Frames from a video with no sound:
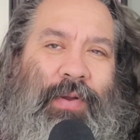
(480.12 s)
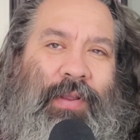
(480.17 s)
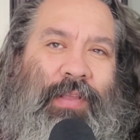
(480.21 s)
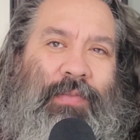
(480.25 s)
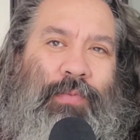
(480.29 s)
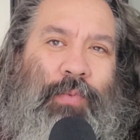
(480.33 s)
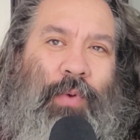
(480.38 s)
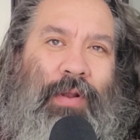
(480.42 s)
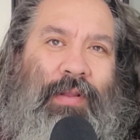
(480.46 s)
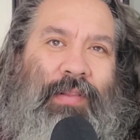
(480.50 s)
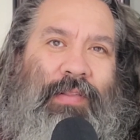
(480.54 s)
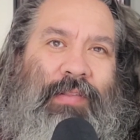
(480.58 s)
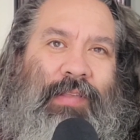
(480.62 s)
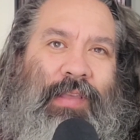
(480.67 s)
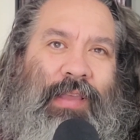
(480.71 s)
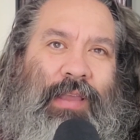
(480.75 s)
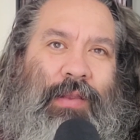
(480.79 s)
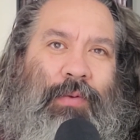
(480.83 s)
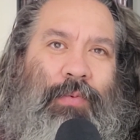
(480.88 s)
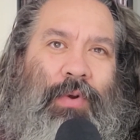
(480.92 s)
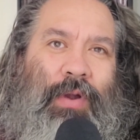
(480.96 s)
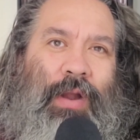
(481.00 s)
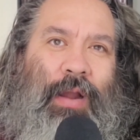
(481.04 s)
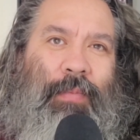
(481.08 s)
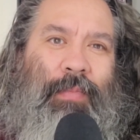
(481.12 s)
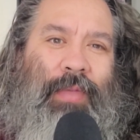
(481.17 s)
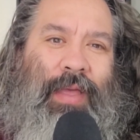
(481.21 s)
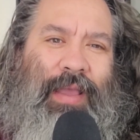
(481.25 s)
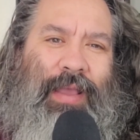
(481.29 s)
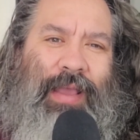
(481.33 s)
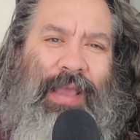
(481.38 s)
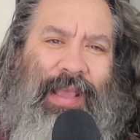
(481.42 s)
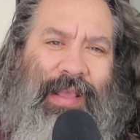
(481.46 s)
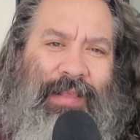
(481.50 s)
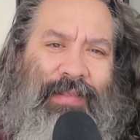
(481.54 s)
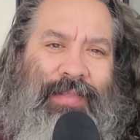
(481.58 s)
is one scene where I'm like,
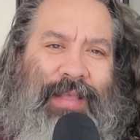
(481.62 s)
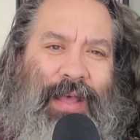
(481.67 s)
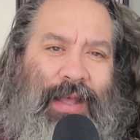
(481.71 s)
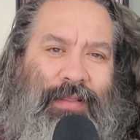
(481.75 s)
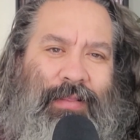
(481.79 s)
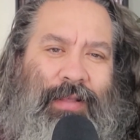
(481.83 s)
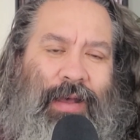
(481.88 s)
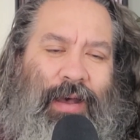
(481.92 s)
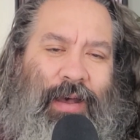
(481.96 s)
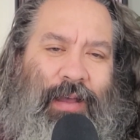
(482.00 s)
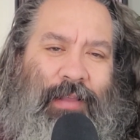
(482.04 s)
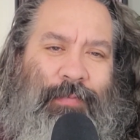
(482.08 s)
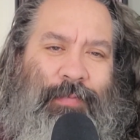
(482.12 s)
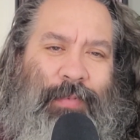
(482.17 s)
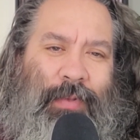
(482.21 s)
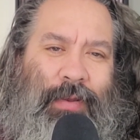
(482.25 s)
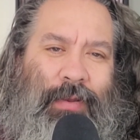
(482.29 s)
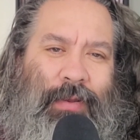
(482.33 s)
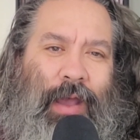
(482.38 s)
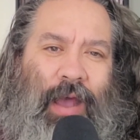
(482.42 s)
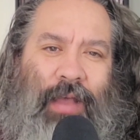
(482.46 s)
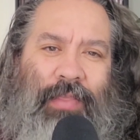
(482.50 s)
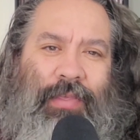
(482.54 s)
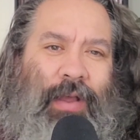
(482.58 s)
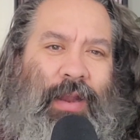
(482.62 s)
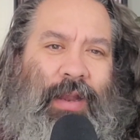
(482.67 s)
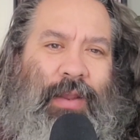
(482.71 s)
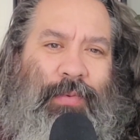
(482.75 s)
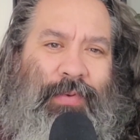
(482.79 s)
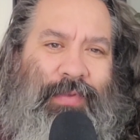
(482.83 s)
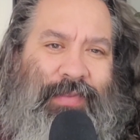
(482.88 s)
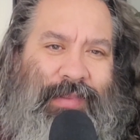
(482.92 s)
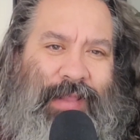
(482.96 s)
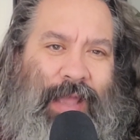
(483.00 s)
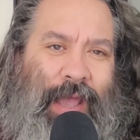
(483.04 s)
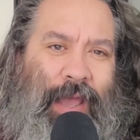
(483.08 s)
is that the husband? I thought he
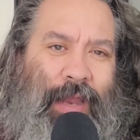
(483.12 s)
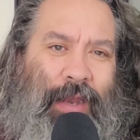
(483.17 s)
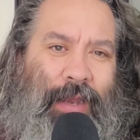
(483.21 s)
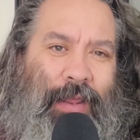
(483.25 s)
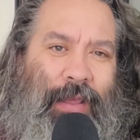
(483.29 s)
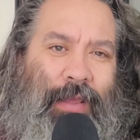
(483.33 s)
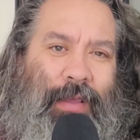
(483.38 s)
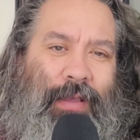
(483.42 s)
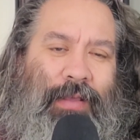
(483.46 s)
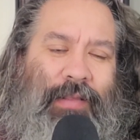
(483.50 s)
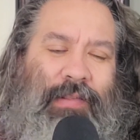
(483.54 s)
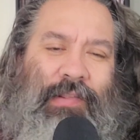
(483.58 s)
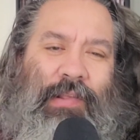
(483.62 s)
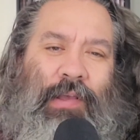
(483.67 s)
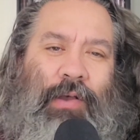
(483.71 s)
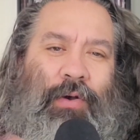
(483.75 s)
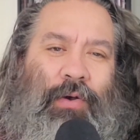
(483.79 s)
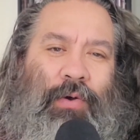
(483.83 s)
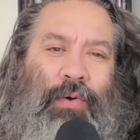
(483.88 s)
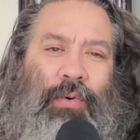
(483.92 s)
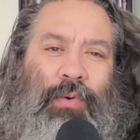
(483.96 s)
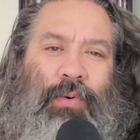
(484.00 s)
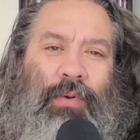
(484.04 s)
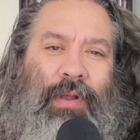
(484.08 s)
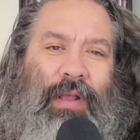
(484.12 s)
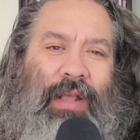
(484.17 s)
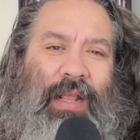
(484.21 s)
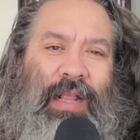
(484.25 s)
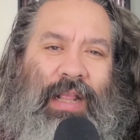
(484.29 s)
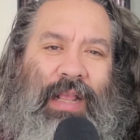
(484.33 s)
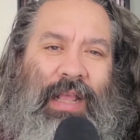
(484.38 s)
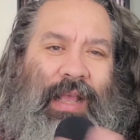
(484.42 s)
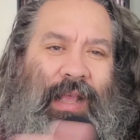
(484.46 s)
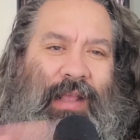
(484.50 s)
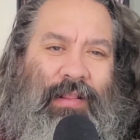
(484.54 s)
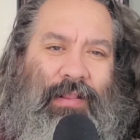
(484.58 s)
was dead. So
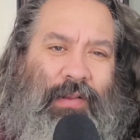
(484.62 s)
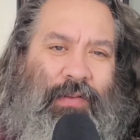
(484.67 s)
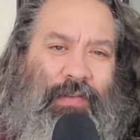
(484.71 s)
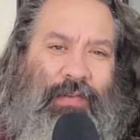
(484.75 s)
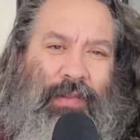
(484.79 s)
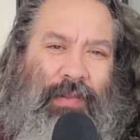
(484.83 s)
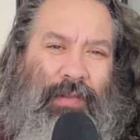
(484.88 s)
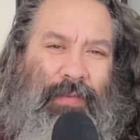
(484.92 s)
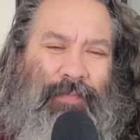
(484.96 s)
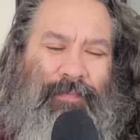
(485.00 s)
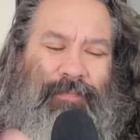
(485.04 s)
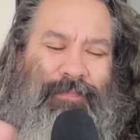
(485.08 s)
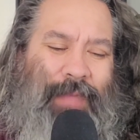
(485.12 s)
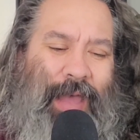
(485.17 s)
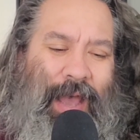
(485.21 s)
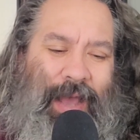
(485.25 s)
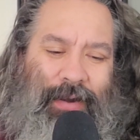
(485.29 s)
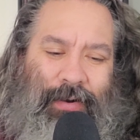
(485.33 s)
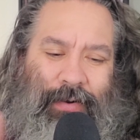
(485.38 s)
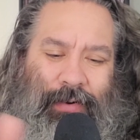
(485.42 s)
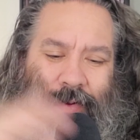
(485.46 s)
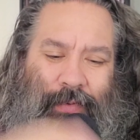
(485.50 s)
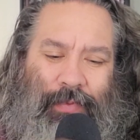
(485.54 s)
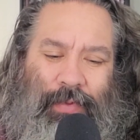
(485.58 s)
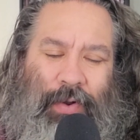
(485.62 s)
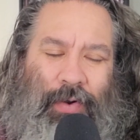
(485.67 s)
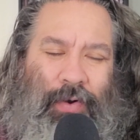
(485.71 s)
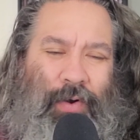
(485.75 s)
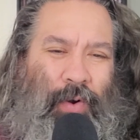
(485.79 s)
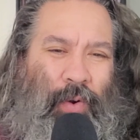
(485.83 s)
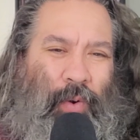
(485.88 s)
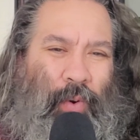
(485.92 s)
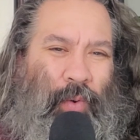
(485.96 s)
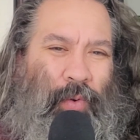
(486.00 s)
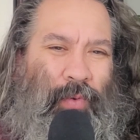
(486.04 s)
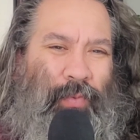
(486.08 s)
it just, I don't know. Her
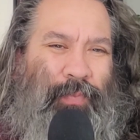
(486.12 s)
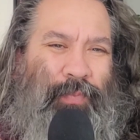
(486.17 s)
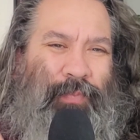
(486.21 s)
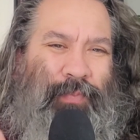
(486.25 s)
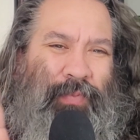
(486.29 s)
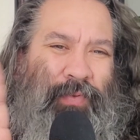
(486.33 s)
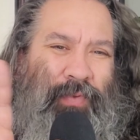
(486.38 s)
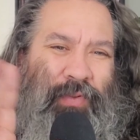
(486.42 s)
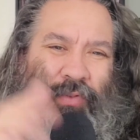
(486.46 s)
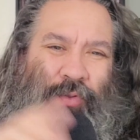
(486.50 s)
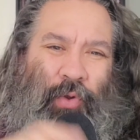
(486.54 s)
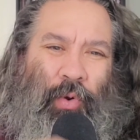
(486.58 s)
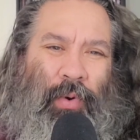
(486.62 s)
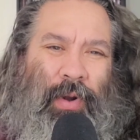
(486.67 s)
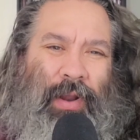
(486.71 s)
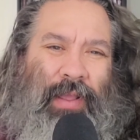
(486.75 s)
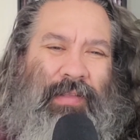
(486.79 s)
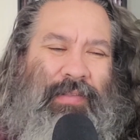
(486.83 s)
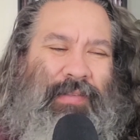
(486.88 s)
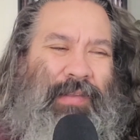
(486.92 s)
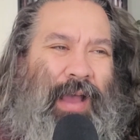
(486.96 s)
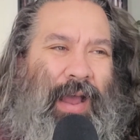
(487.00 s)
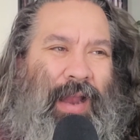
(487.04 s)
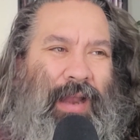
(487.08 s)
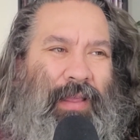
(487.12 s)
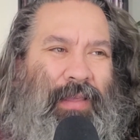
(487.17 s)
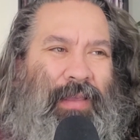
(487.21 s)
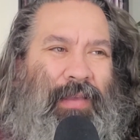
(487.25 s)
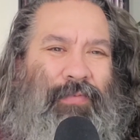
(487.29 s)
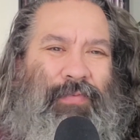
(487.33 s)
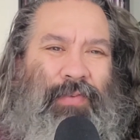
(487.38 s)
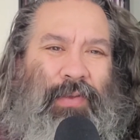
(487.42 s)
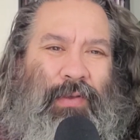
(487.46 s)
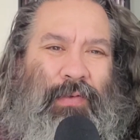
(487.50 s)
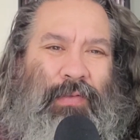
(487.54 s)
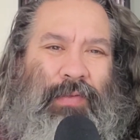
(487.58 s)
whole story is kind of
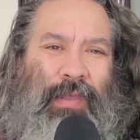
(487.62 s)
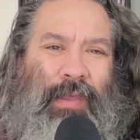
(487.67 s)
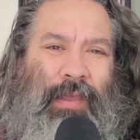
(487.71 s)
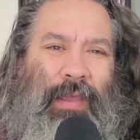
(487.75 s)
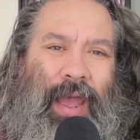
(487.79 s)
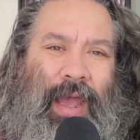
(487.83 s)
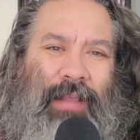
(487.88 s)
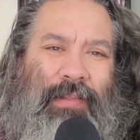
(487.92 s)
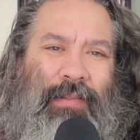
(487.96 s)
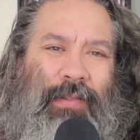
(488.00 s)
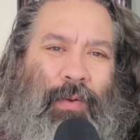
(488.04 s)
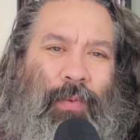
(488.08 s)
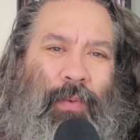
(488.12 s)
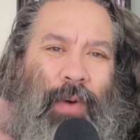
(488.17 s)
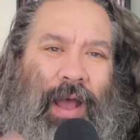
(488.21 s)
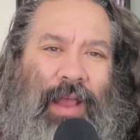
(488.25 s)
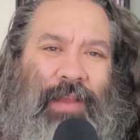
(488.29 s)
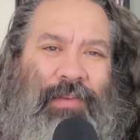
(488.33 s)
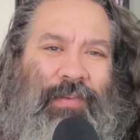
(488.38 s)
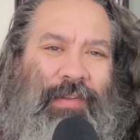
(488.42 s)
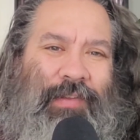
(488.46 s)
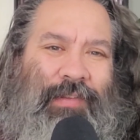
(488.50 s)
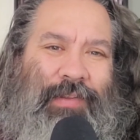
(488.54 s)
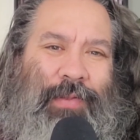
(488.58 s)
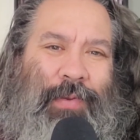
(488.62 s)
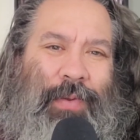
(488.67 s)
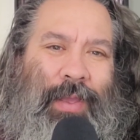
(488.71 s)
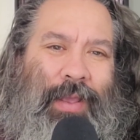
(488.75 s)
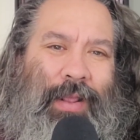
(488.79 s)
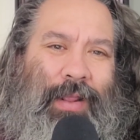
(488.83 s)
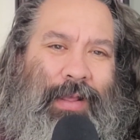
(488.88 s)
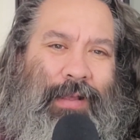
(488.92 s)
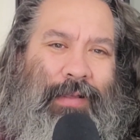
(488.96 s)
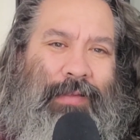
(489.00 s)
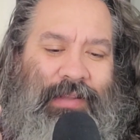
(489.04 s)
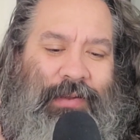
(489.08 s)
confusing as to why she's doing
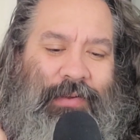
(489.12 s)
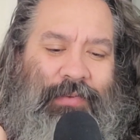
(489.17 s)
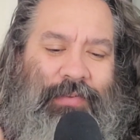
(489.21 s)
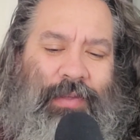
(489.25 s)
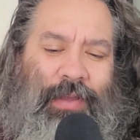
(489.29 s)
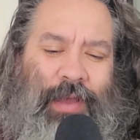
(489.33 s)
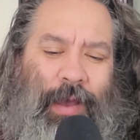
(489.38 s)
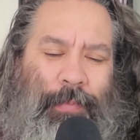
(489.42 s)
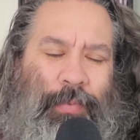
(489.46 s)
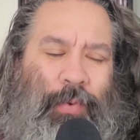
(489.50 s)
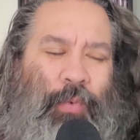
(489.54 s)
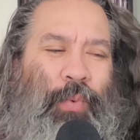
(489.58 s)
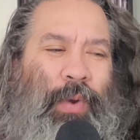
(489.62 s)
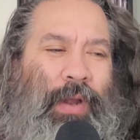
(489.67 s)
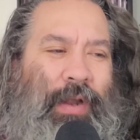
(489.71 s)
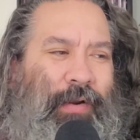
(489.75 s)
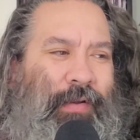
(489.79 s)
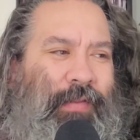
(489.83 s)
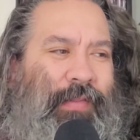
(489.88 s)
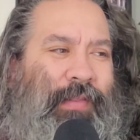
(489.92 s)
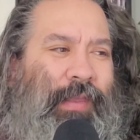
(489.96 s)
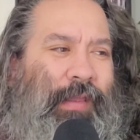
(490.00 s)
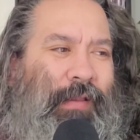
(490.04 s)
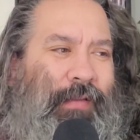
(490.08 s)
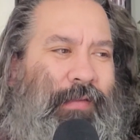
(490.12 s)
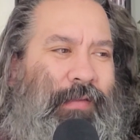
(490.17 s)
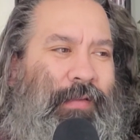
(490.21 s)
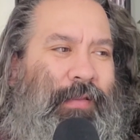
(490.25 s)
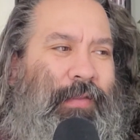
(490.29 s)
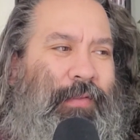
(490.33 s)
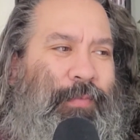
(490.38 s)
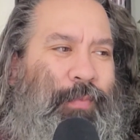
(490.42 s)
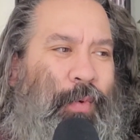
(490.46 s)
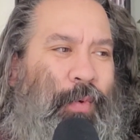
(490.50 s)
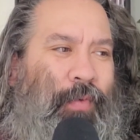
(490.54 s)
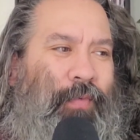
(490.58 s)
this. There's a couple weird scenes in
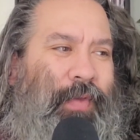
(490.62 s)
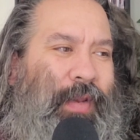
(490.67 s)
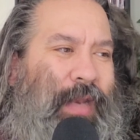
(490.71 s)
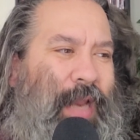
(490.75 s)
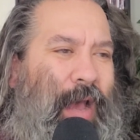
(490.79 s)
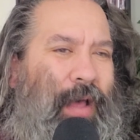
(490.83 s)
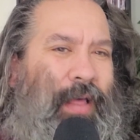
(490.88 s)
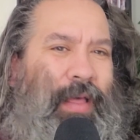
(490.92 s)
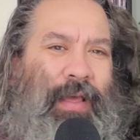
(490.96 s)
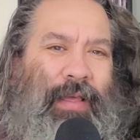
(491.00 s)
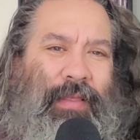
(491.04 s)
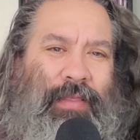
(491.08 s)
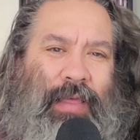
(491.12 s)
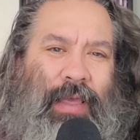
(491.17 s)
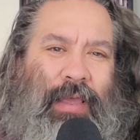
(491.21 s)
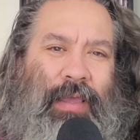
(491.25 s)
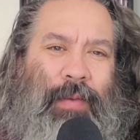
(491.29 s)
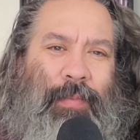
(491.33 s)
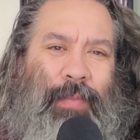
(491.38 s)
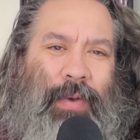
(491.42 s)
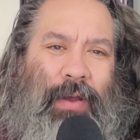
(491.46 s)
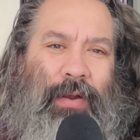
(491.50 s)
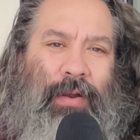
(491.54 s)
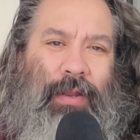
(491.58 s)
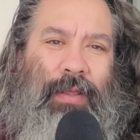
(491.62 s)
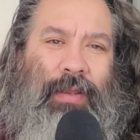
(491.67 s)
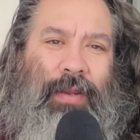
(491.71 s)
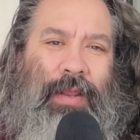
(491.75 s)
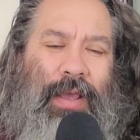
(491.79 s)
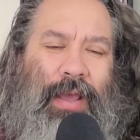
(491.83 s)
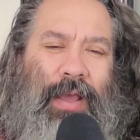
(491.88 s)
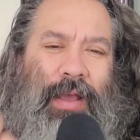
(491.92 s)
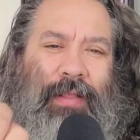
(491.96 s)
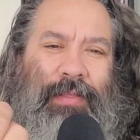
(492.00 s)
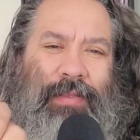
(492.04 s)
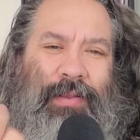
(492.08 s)
this movie now that I think about it.
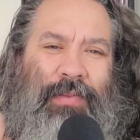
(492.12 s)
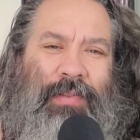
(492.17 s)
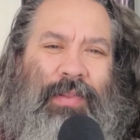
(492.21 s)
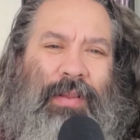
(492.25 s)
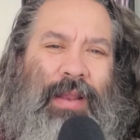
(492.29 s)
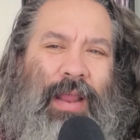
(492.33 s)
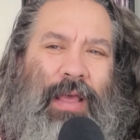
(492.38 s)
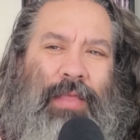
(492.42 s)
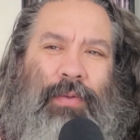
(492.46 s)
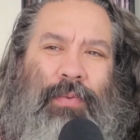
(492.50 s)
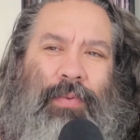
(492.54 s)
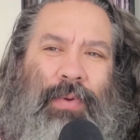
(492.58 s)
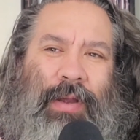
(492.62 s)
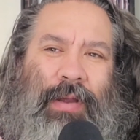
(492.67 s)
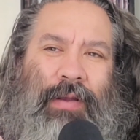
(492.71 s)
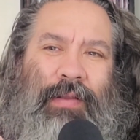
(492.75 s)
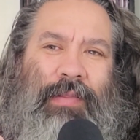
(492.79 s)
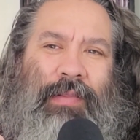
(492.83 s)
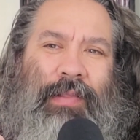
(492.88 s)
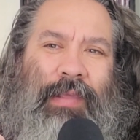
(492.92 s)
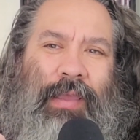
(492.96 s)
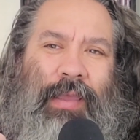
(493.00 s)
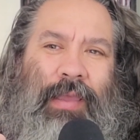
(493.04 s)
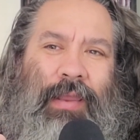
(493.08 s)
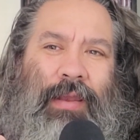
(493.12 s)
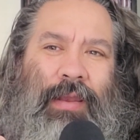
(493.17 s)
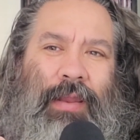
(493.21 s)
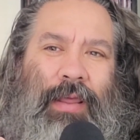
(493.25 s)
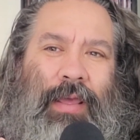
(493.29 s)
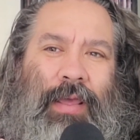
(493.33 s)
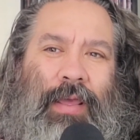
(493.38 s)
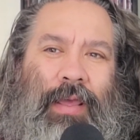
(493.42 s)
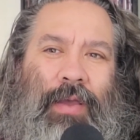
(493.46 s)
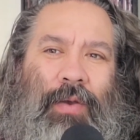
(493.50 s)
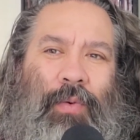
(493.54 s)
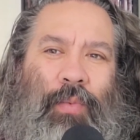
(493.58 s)
There's another weird scene
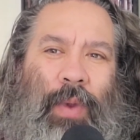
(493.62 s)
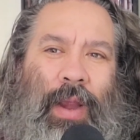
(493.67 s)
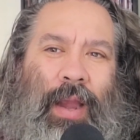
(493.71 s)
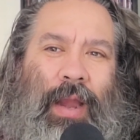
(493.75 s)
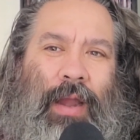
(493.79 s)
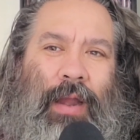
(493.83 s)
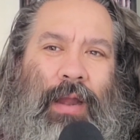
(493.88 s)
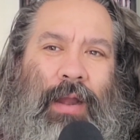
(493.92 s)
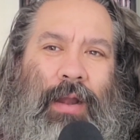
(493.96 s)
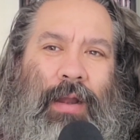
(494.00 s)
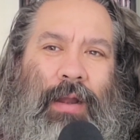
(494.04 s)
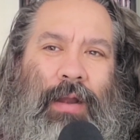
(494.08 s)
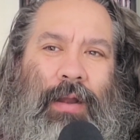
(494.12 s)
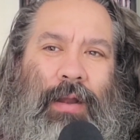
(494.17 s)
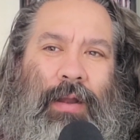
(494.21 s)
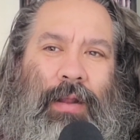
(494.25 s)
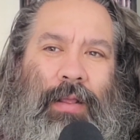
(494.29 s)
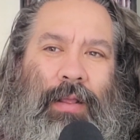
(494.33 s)
where